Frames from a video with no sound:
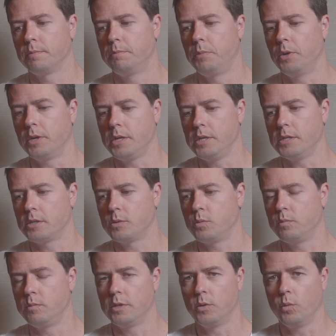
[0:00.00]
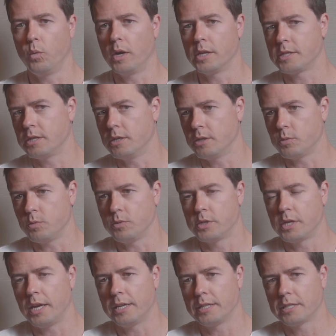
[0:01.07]
body's little white cells will
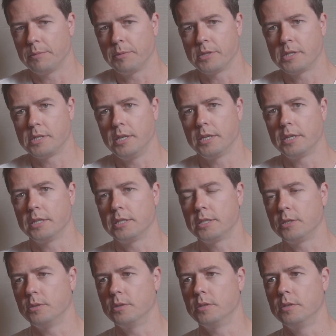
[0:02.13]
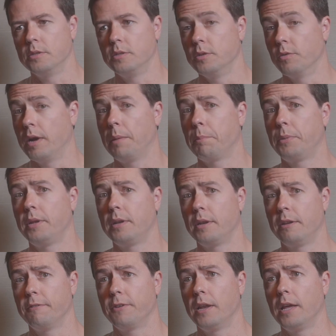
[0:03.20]
take some of the silicone to your armpit,
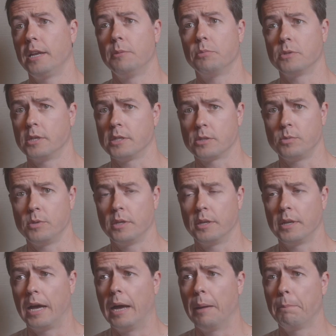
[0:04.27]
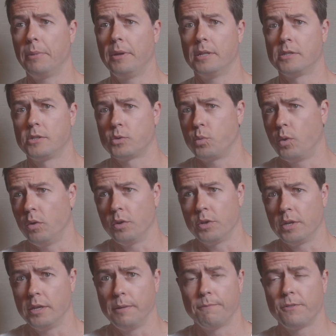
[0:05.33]
and if a lady presents with an armpit
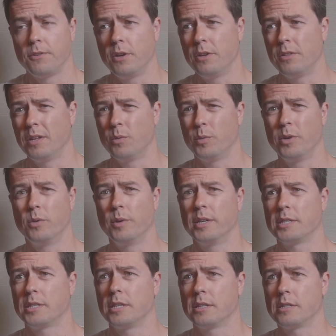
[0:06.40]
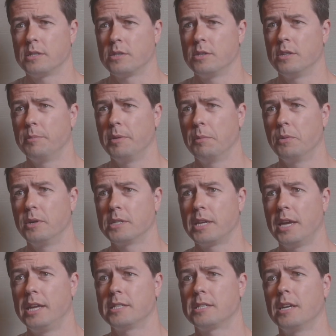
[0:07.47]
swollen lymph node, then we always get concerned about breast
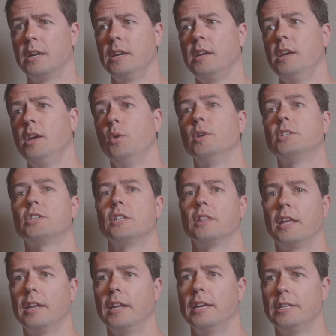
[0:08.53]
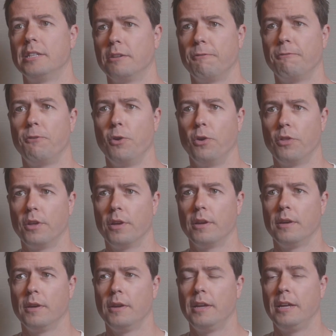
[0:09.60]
cancer, which can then lead to further
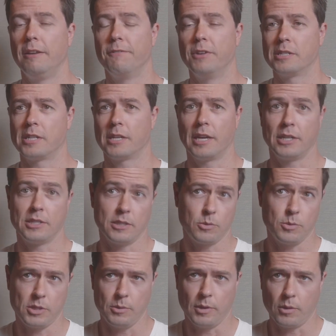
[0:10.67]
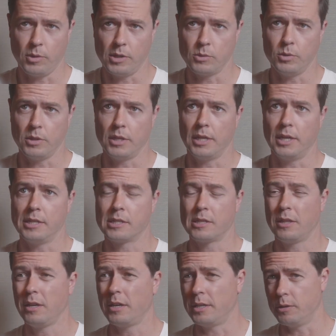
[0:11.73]
investigations which you otherwise wouldn't need.
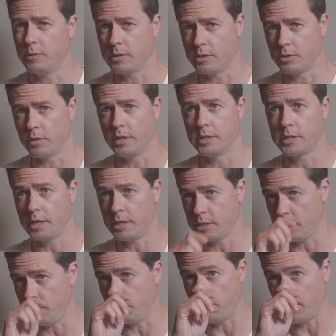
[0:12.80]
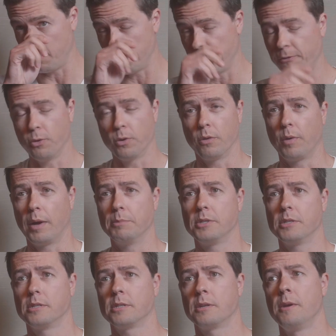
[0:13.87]
So the idea is to try and change the implant before it
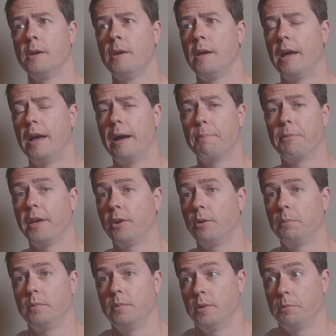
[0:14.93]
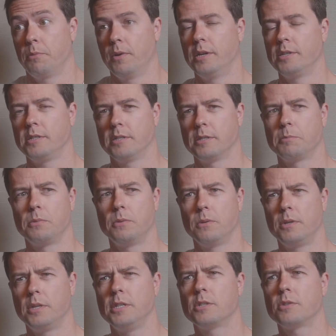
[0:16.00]
ruptures. That operation's
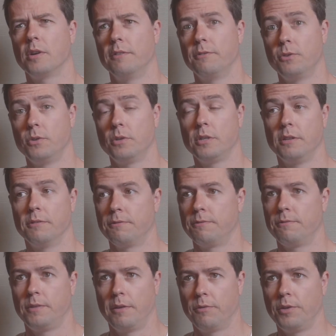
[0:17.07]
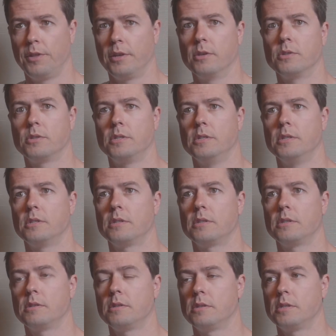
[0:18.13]
pretty straightforward if everything else
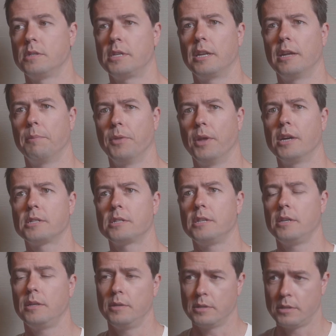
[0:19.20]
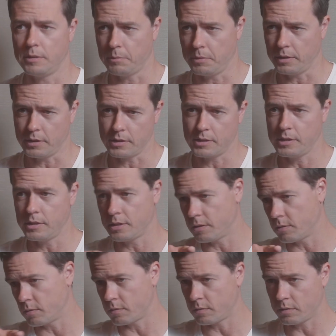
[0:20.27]
is set up nicely. Simply an
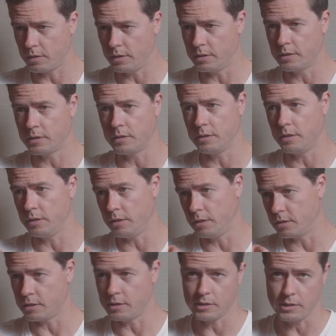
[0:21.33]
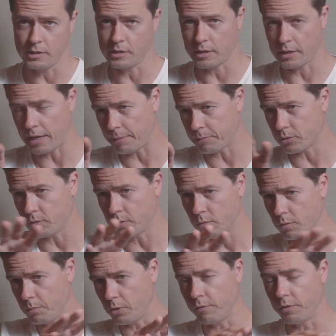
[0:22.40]
incision into the capsule,
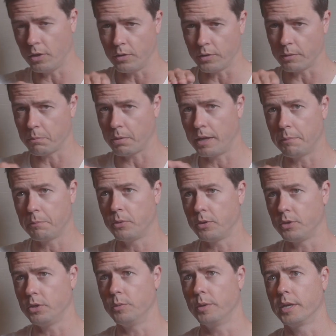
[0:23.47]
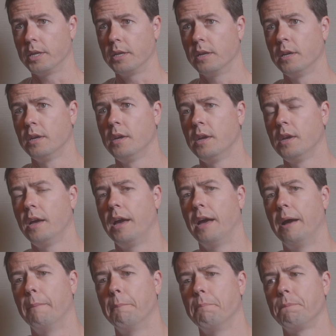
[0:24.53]
remove the old implant, put a new one
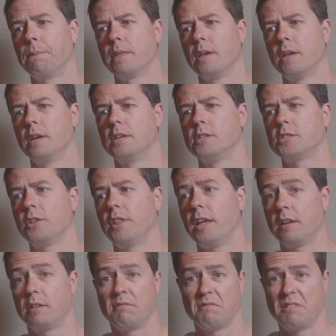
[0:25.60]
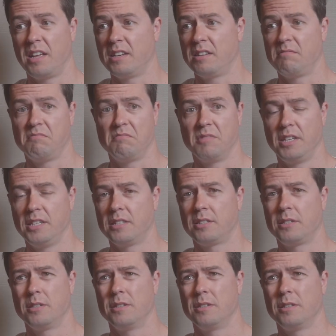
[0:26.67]
in. So that needs
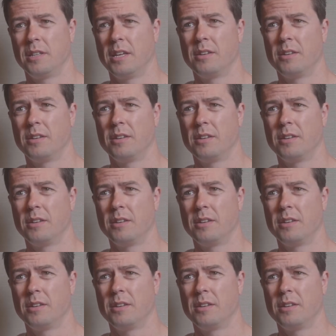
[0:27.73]
to